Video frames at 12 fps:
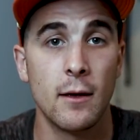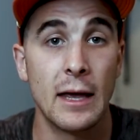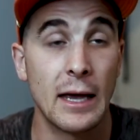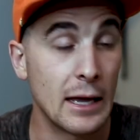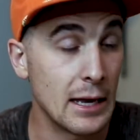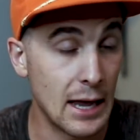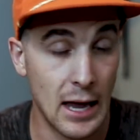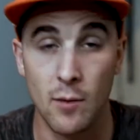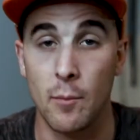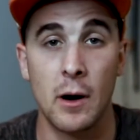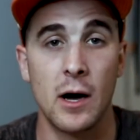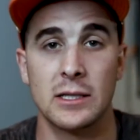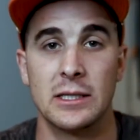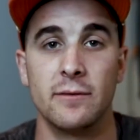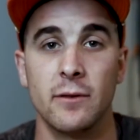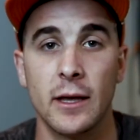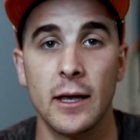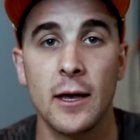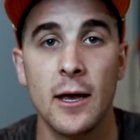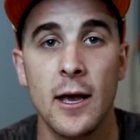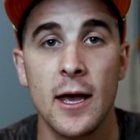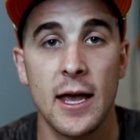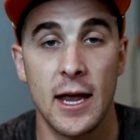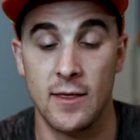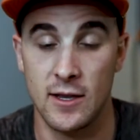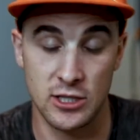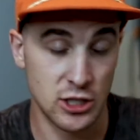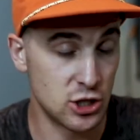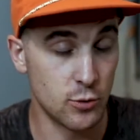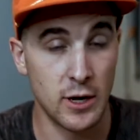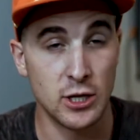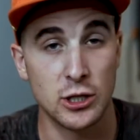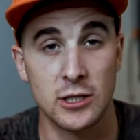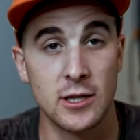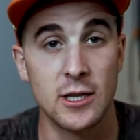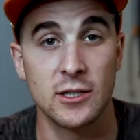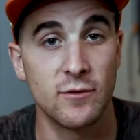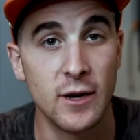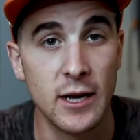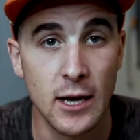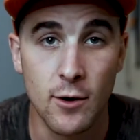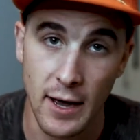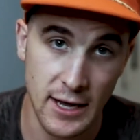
It can end positively. In the situations in this video,